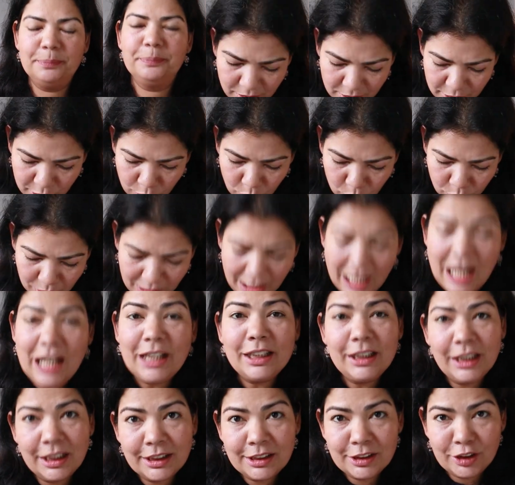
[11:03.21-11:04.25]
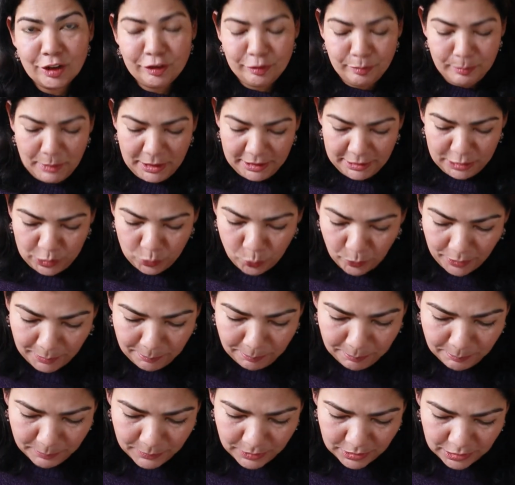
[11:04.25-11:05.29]
So the highlights of my
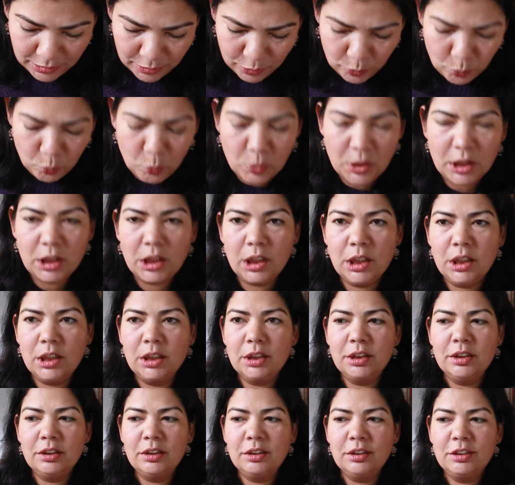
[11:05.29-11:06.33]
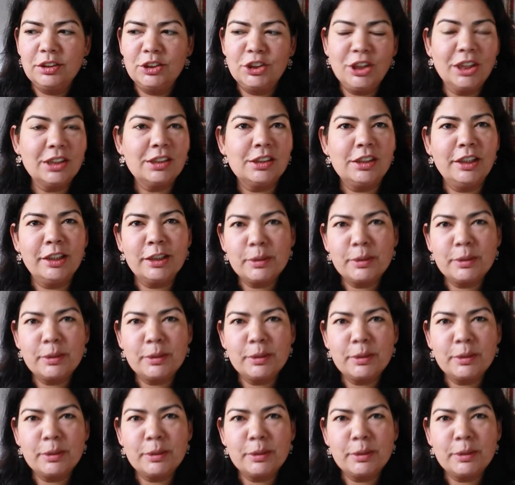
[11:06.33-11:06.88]
TWIM were just